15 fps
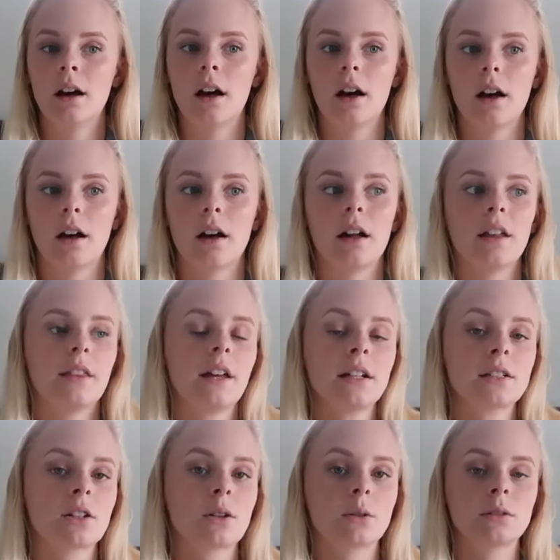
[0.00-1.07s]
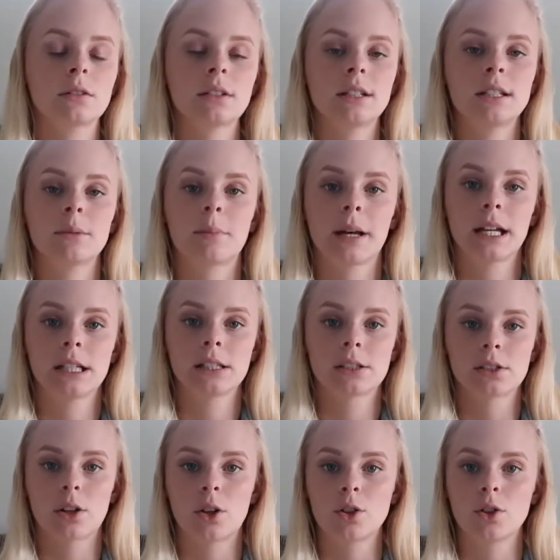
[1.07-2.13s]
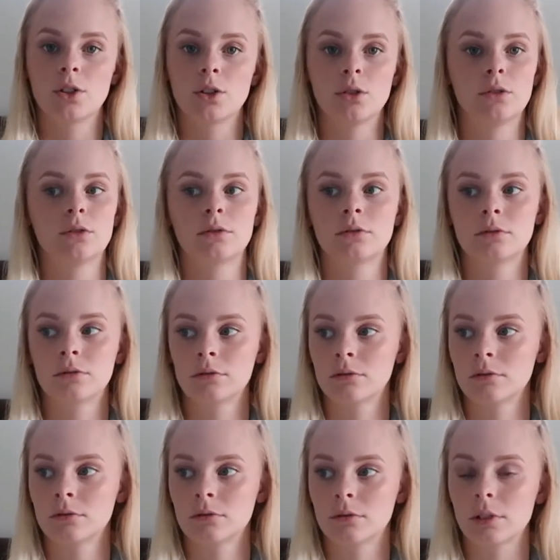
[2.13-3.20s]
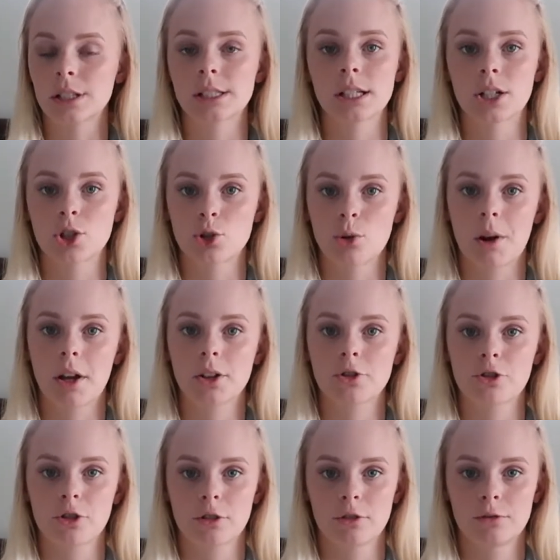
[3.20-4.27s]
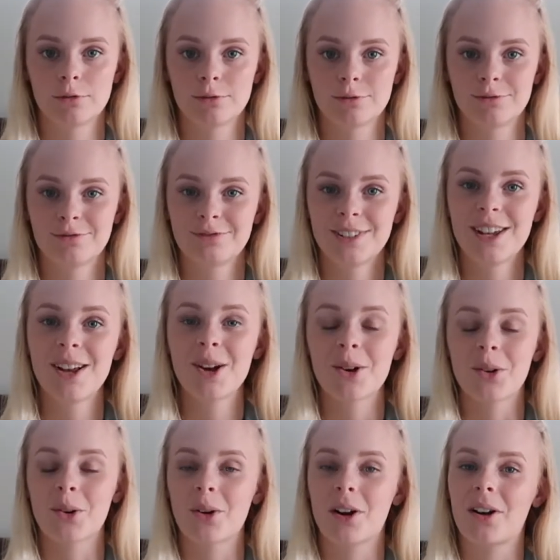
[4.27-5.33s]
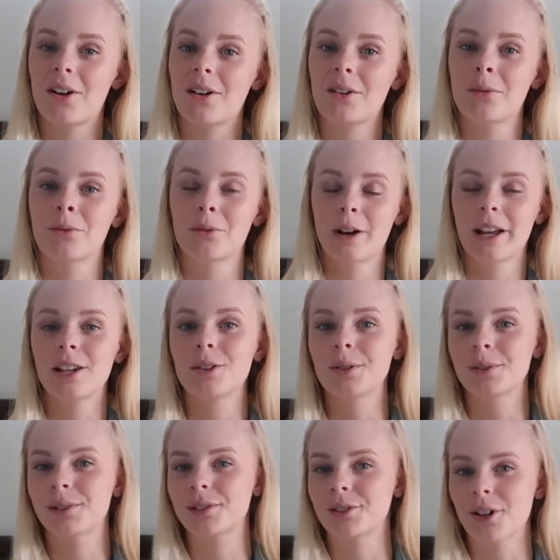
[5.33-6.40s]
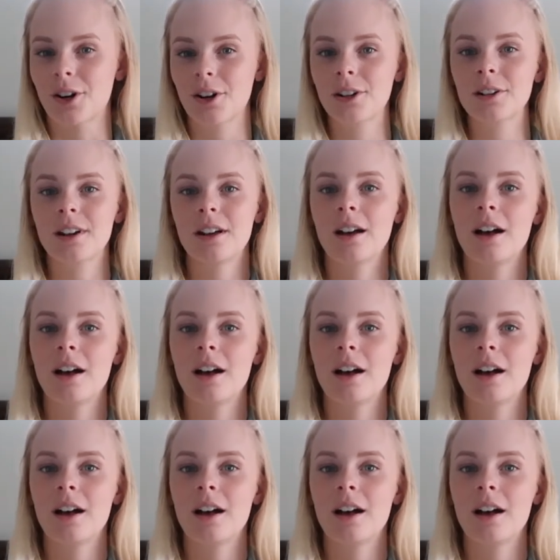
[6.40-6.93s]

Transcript: And that totally depends on the situation or when you start.